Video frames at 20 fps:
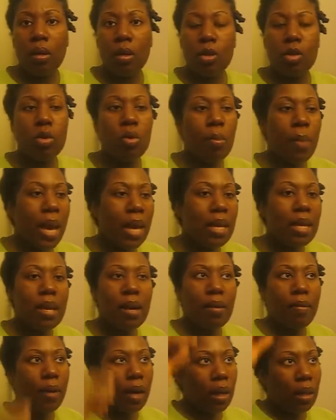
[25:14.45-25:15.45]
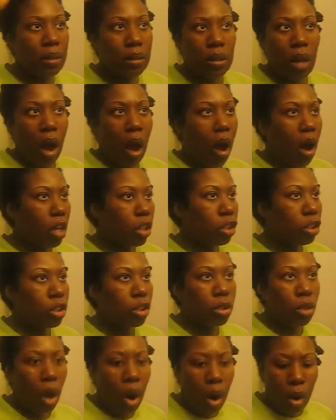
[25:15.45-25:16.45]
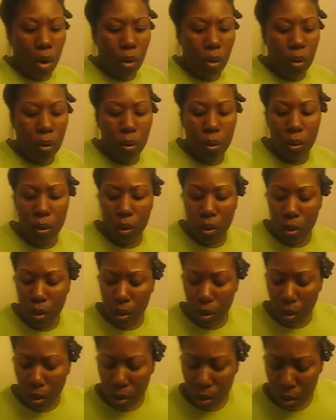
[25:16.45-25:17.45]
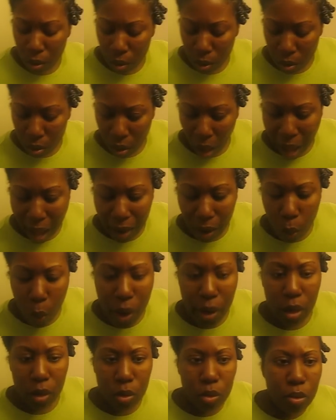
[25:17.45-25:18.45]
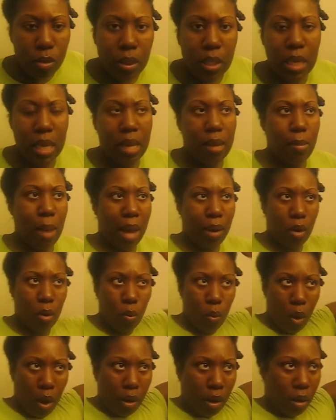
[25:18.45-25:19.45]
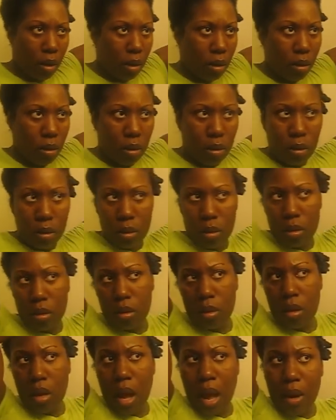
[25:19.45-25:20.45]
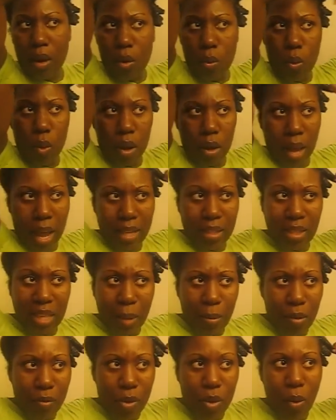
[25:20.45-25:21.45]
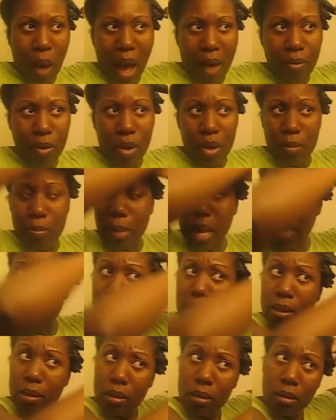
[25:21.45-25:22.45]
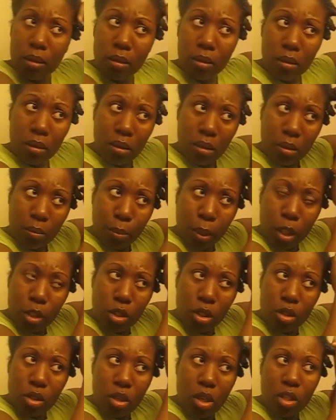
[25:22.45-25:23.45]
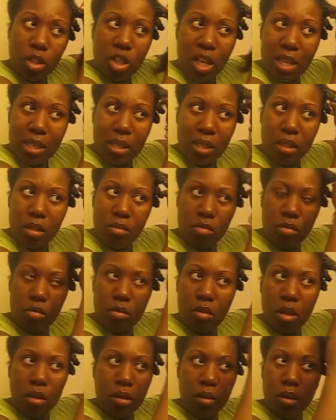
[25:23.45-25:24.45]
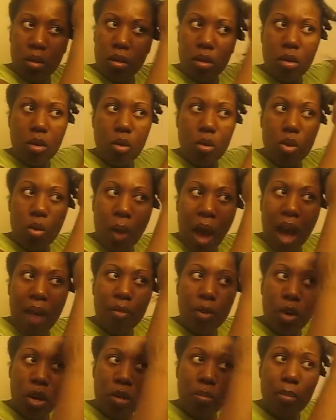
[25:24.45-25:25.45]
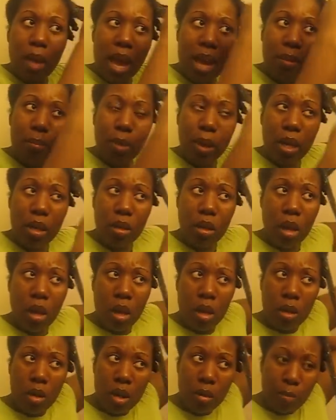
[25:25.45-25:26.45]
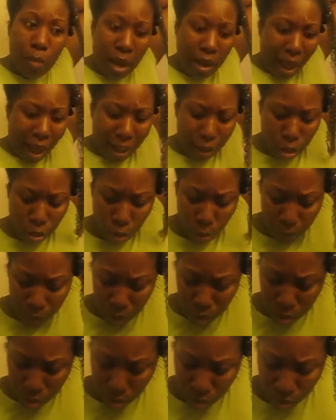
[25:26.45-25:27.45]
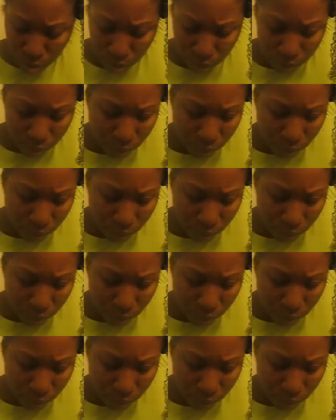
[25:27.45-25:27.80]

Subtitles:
Too many of us are so, I don't want to lose him. I don't want to. And some of you have good men. But you're just, you have good men, but good men act stupid too.